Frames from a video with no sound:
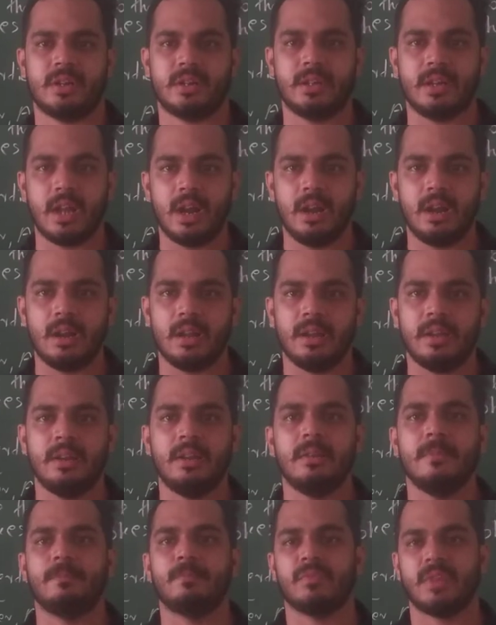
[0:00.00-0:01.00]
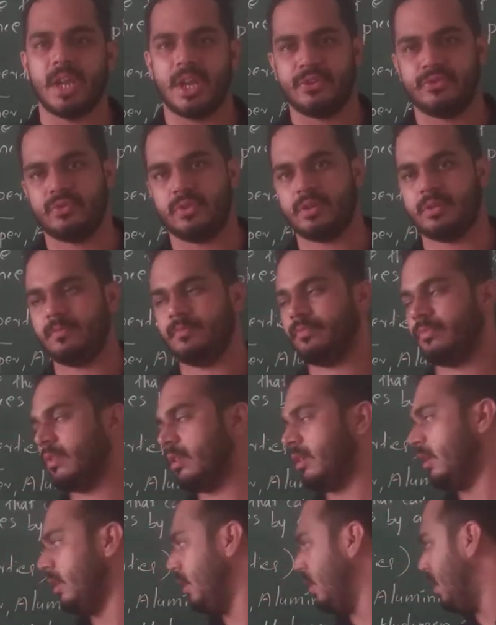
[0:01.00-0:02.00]
Dull in nature.
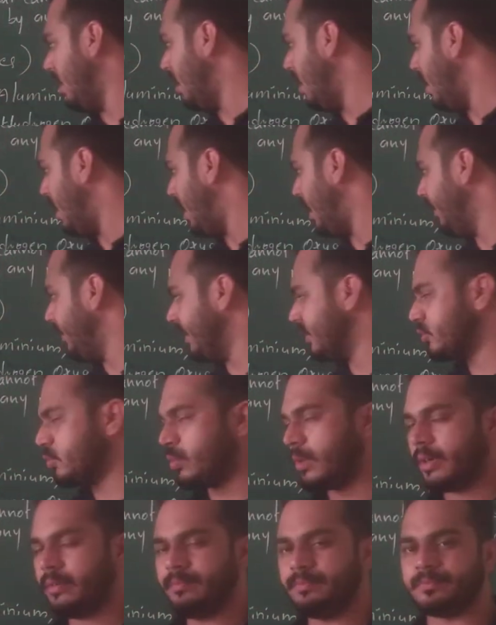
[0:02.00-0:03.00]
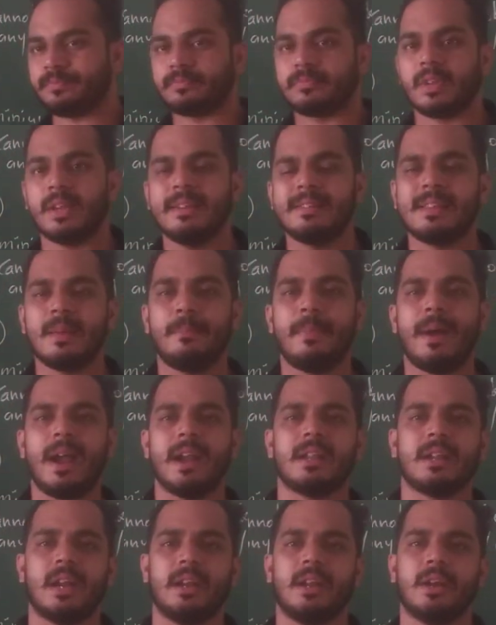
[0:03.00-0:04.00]
And next one is a
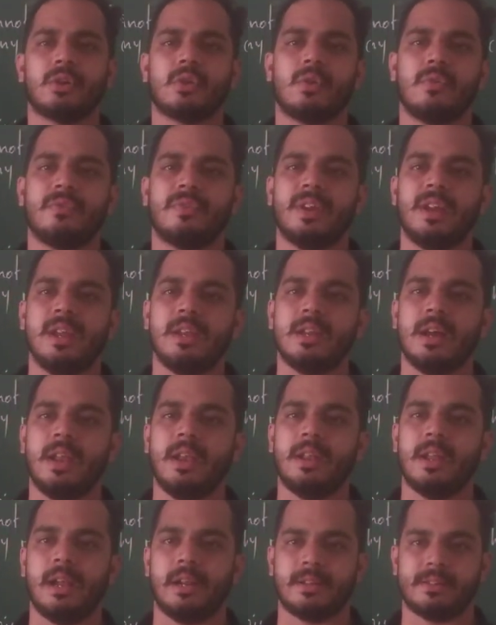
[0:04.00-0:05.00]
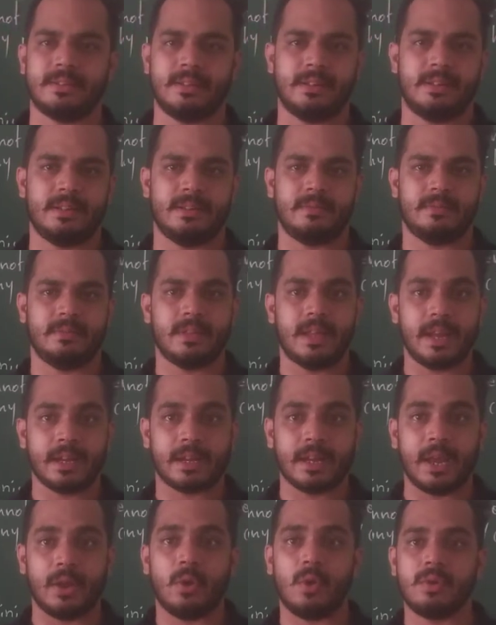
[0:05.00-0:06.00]
bad conductor of heat and electricity. They
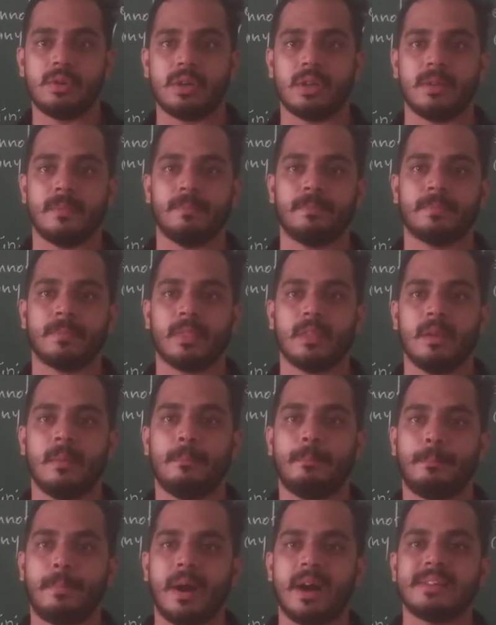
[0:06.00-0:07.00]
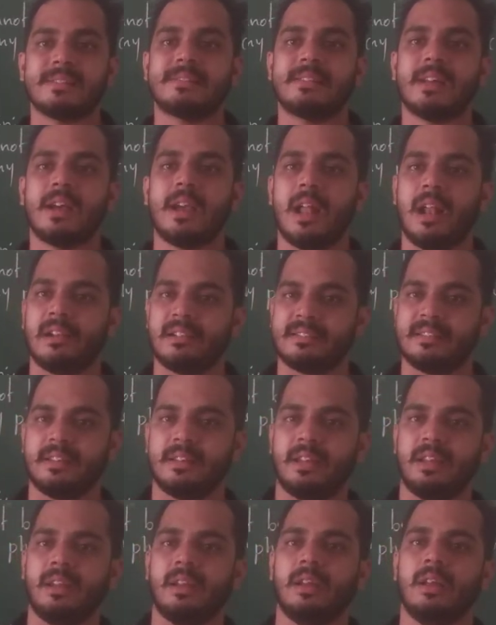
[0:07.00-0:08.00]
cannot pass the
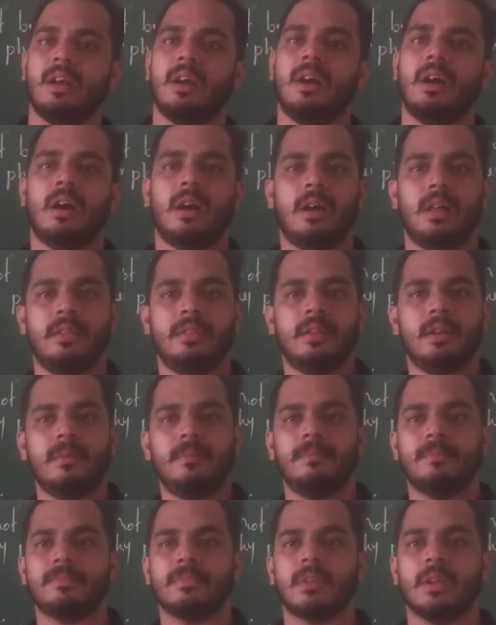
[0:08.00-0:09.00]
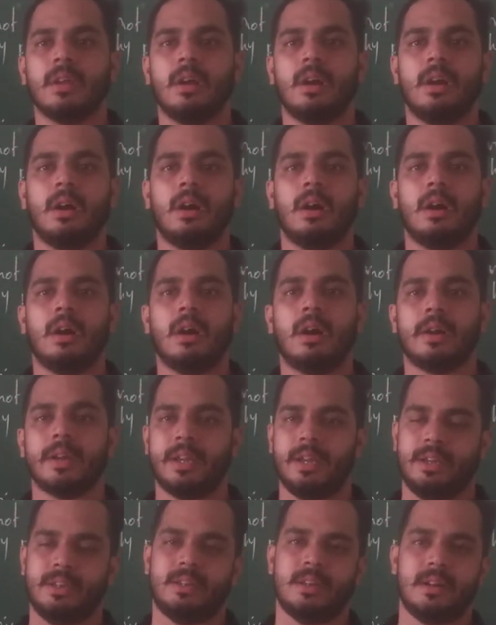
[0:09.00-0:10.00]
electricity and the
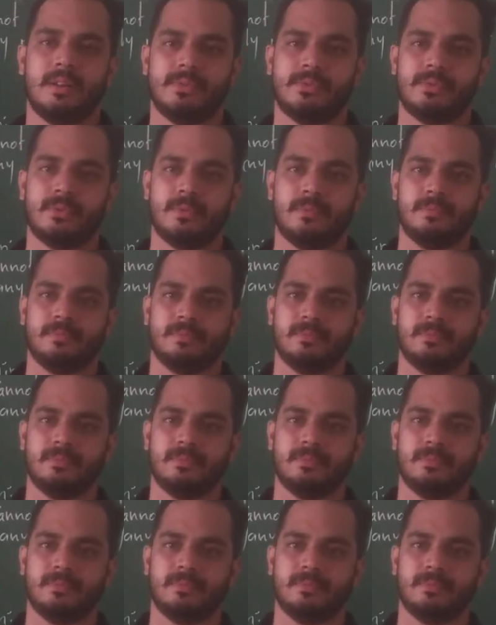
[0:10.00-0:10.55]
heat also.